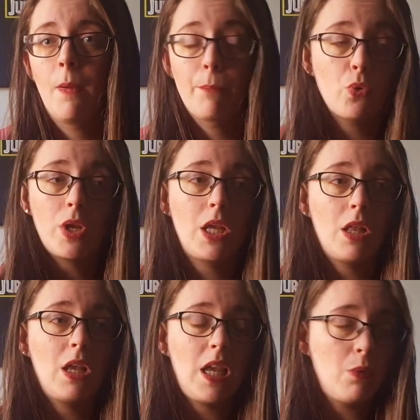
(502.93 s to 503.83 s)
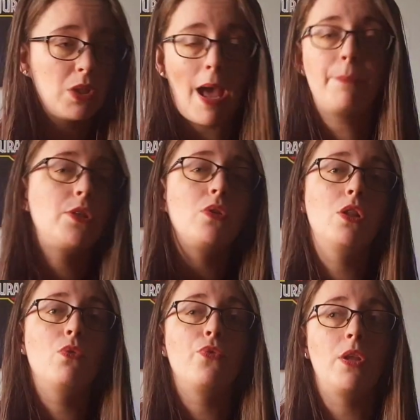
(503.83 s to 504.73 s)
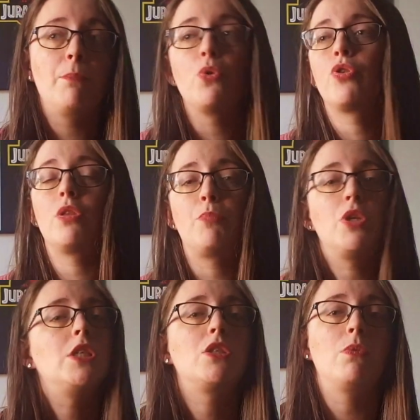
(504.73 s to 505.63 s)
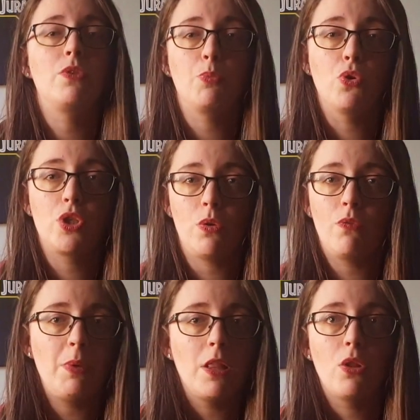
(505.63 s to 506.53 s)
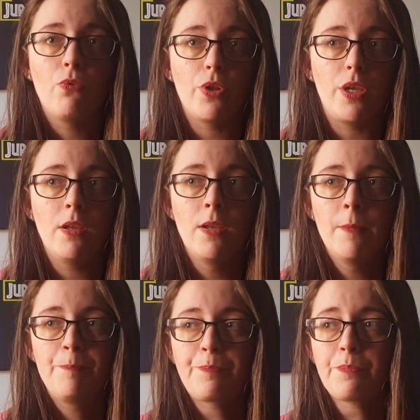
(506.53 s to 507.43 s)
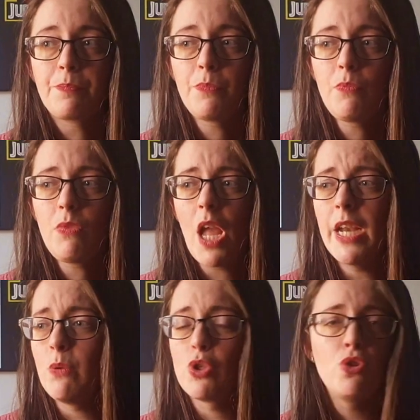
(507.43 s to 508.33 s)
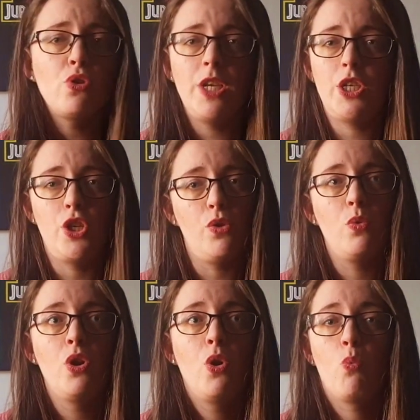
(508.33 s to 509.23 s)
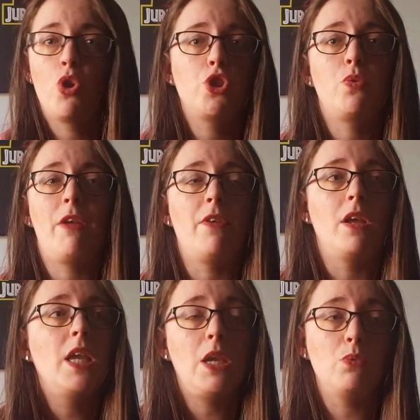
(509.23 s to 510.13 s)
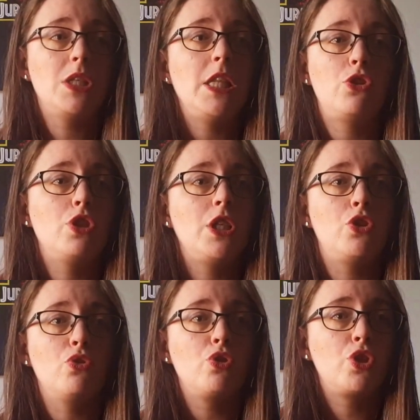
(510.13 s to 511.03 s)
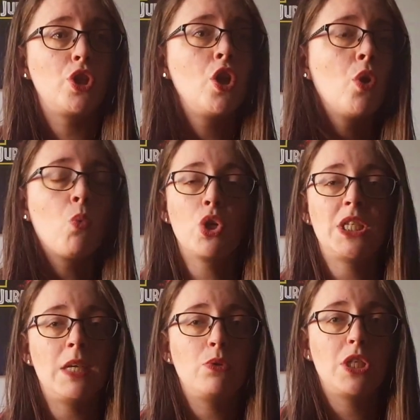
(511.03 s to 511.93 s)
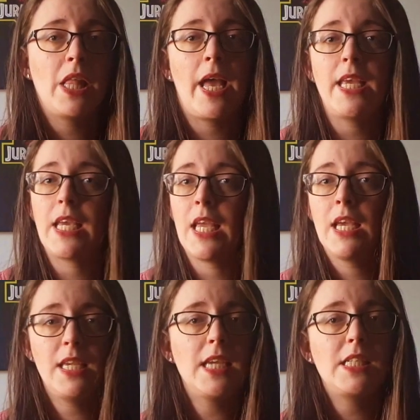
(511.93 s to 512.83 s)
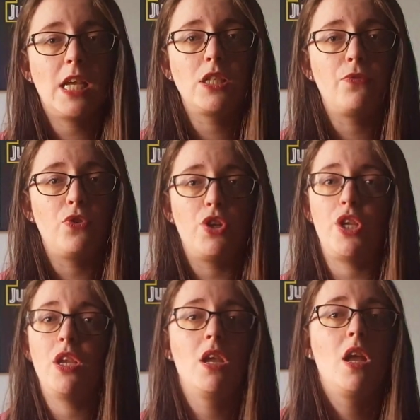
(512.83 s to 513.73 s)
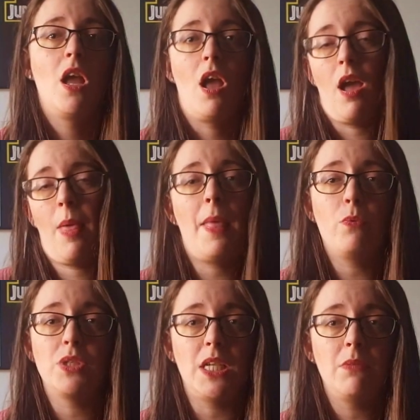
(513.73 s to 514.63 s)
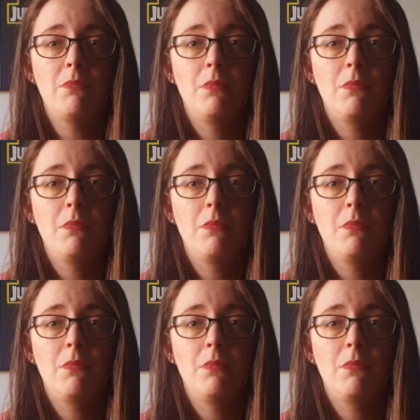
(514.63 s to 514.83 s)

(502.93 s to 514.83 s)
But he was absolutely lovely. Both of the priests we've spoke to have been lovely. And it was no issue whatsoever. It was literally just, what date would you like? Yes, that's free. And that was it.